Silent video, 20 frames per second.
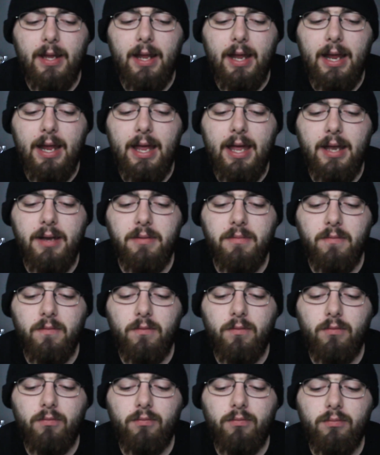And
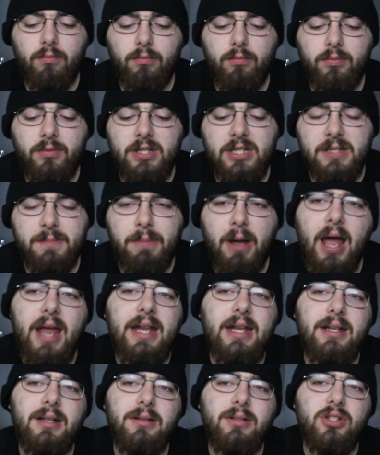
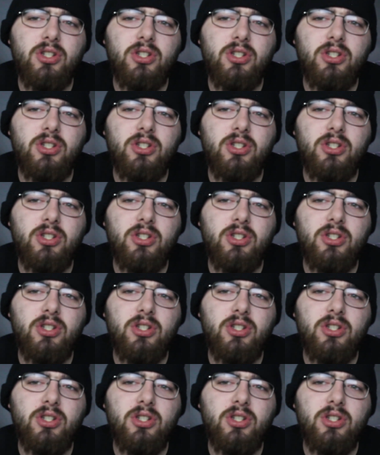despite